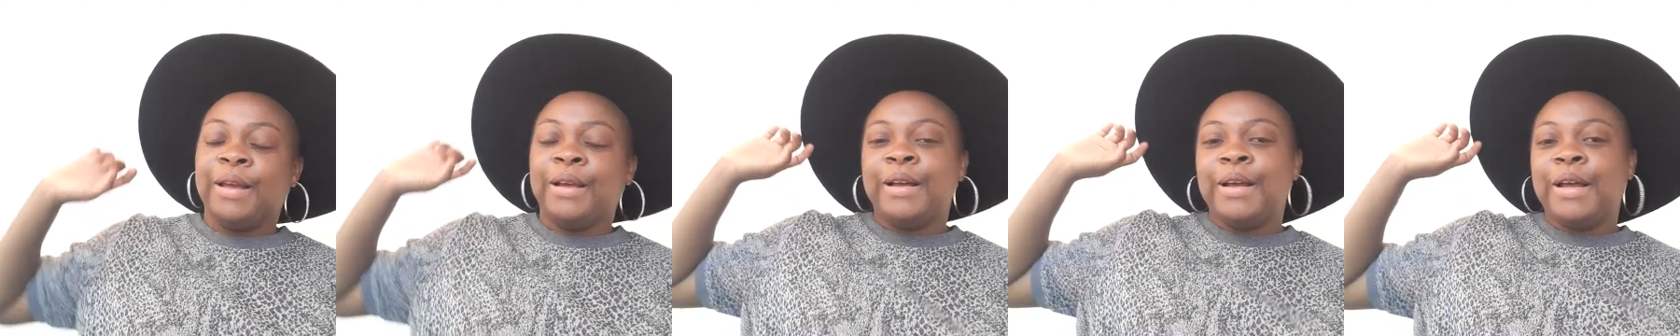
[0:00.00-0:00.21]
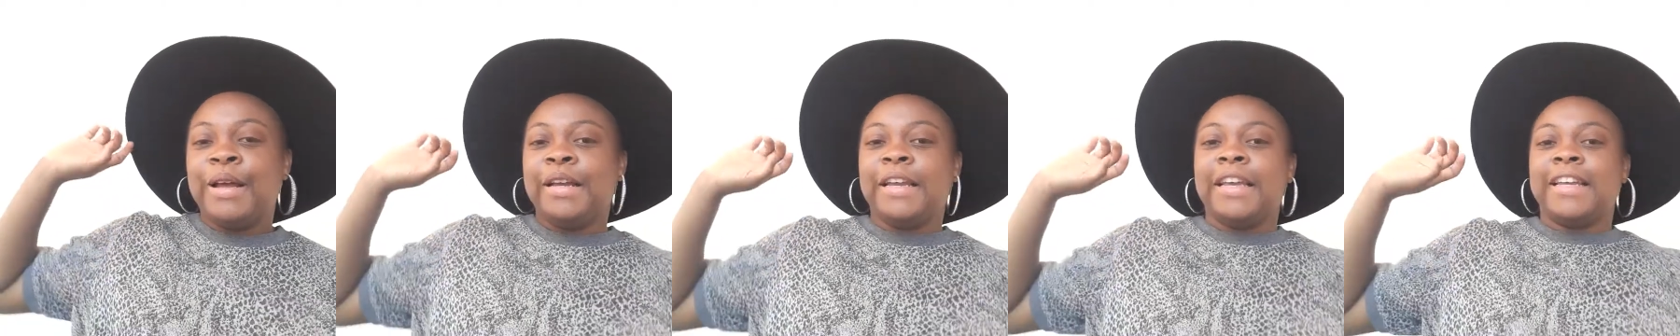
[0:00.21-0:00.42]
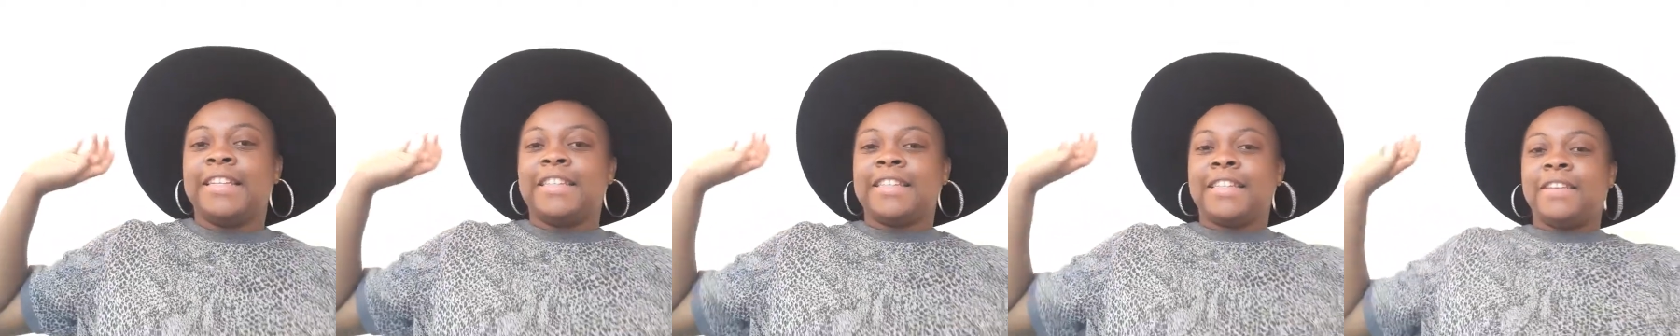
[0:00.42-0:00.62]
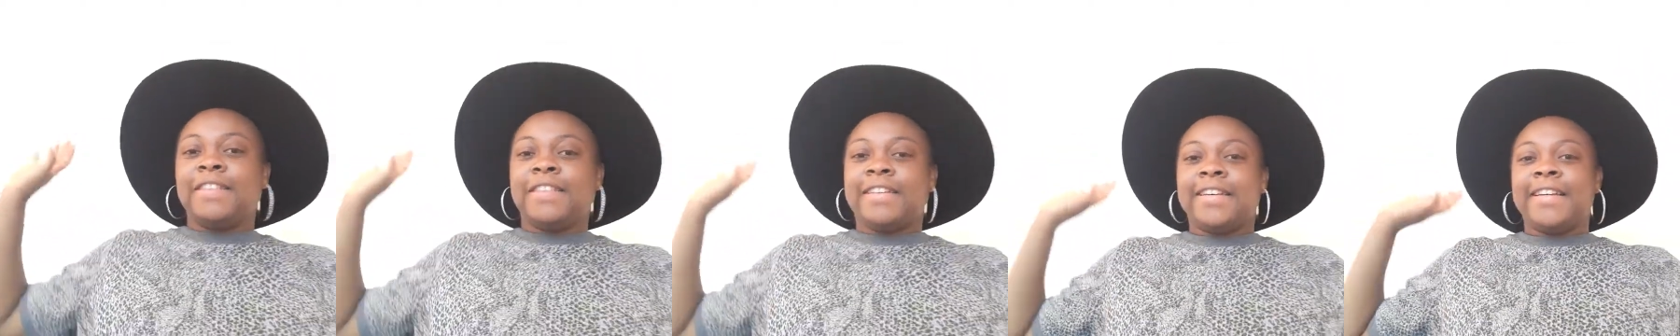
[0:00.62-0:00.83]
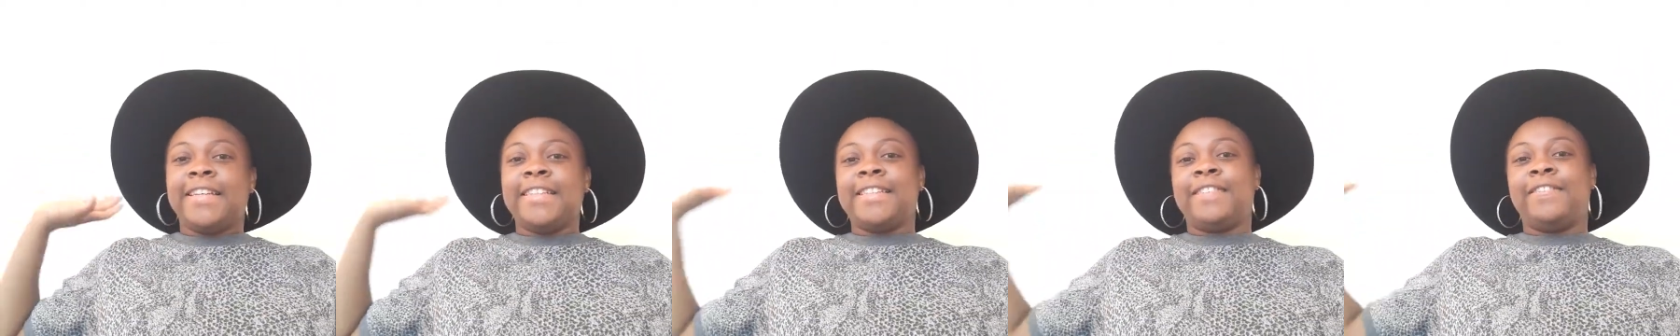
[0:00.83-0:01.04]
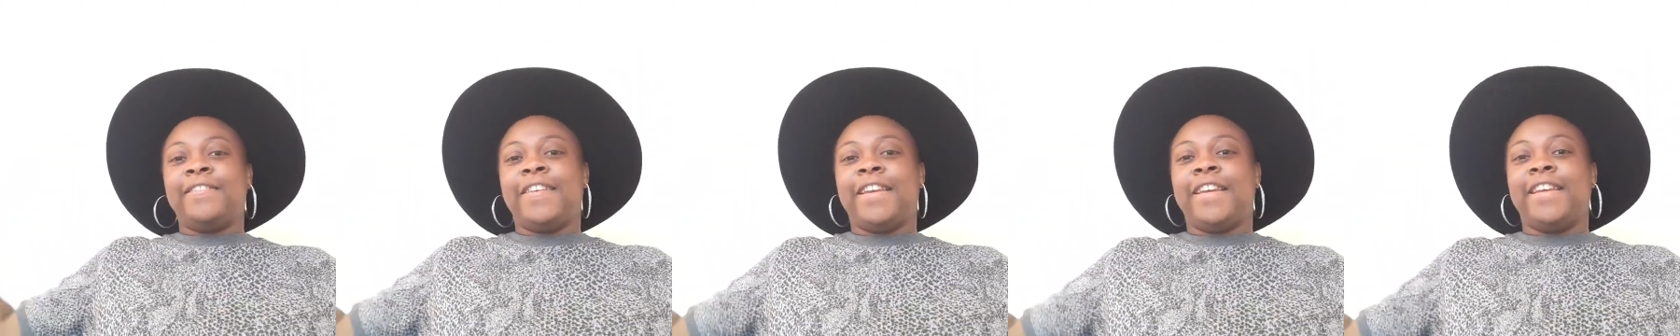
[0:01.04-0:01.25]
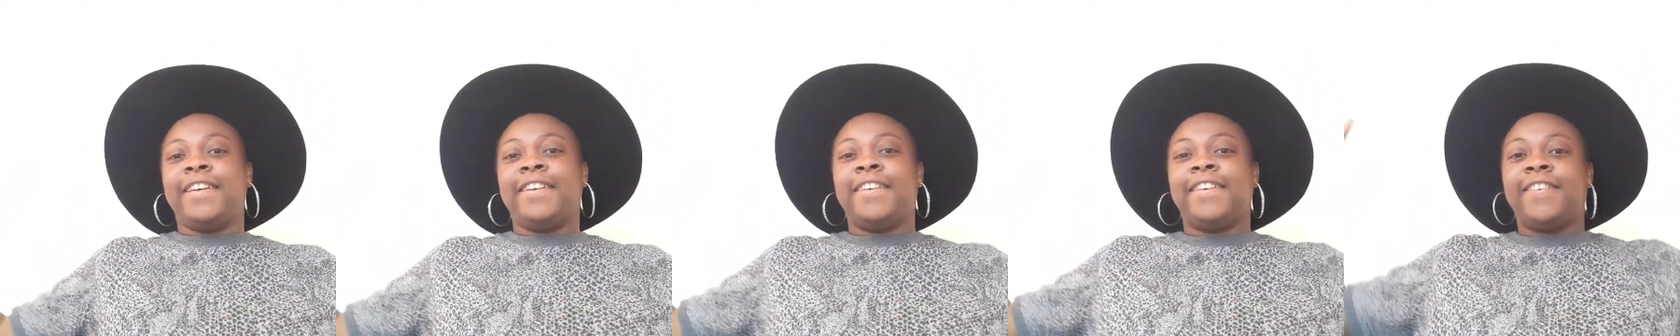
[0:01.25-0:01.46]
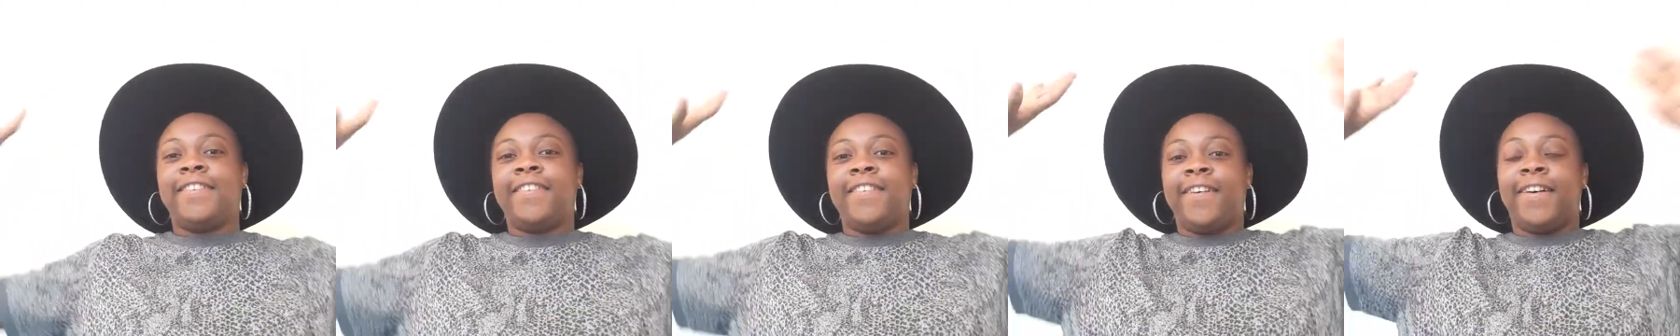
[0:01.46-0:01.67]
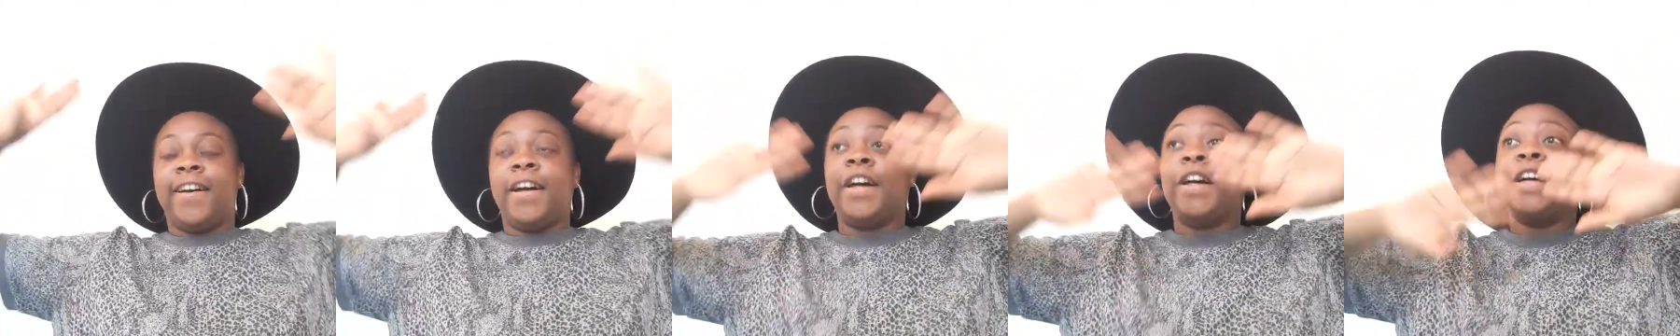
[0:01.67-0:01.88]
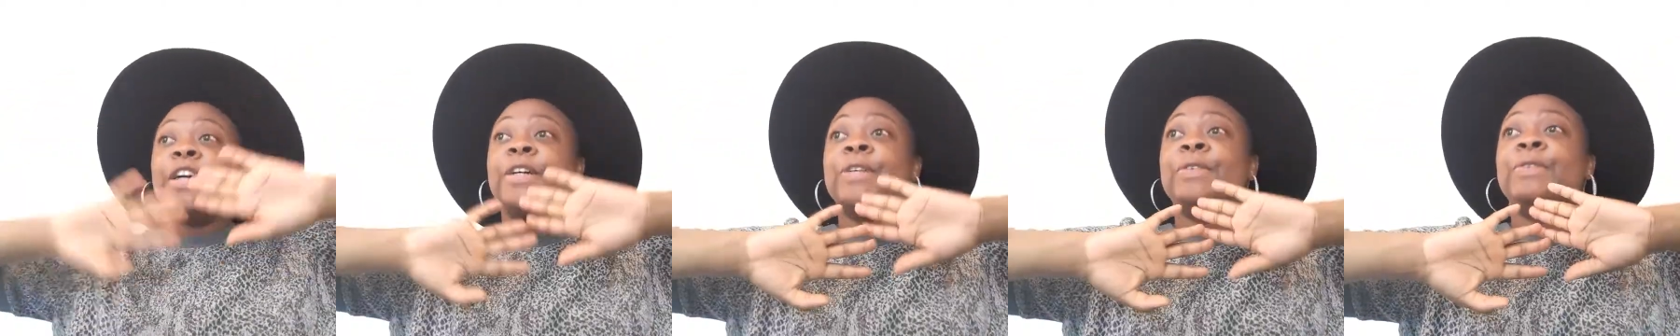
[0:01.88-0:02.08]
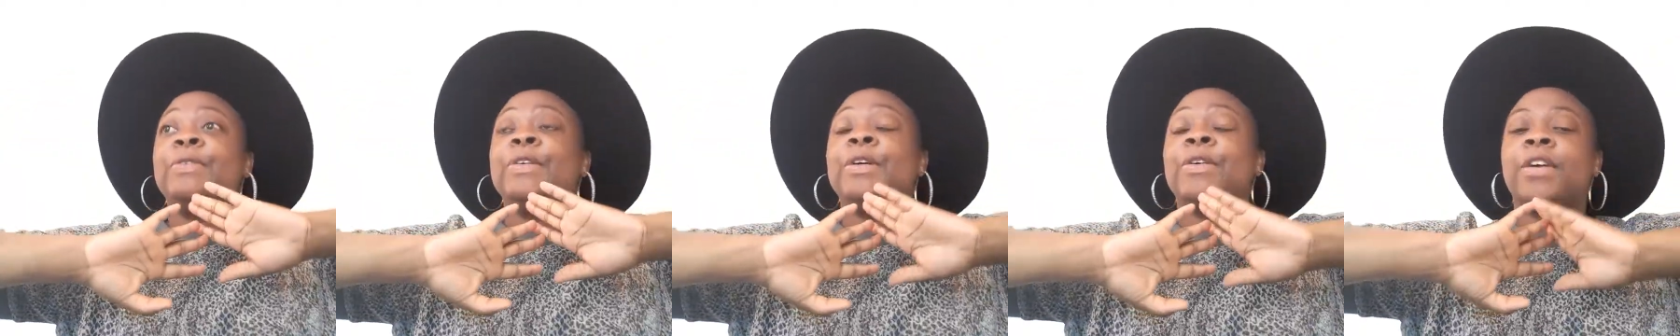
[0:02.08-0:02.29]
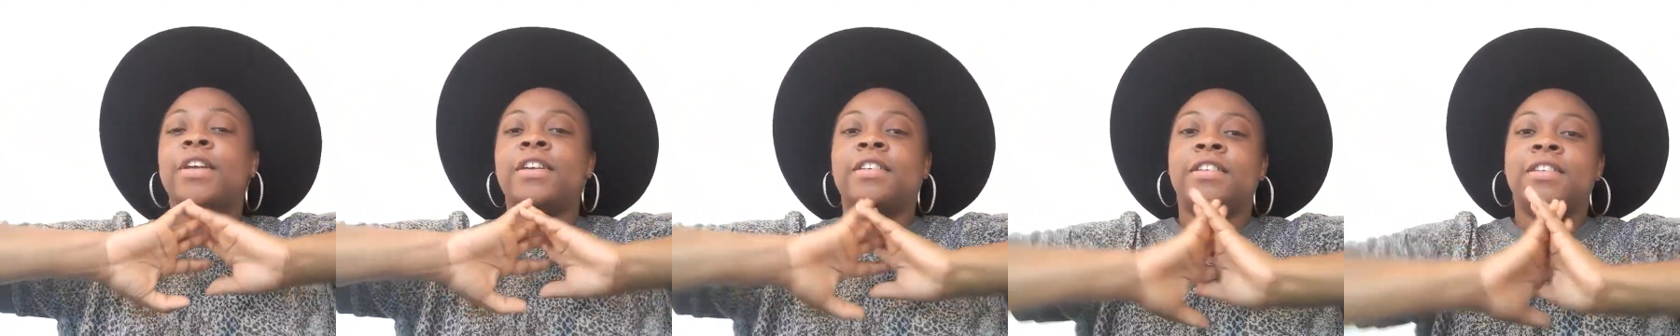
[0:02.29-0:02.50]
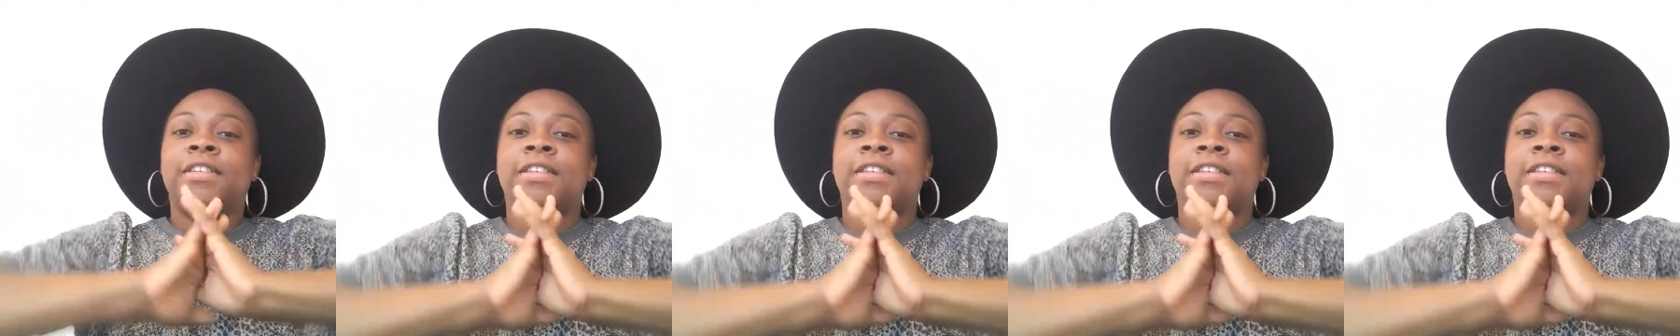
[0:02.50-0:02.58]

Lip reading: Okay, so the next video, we're going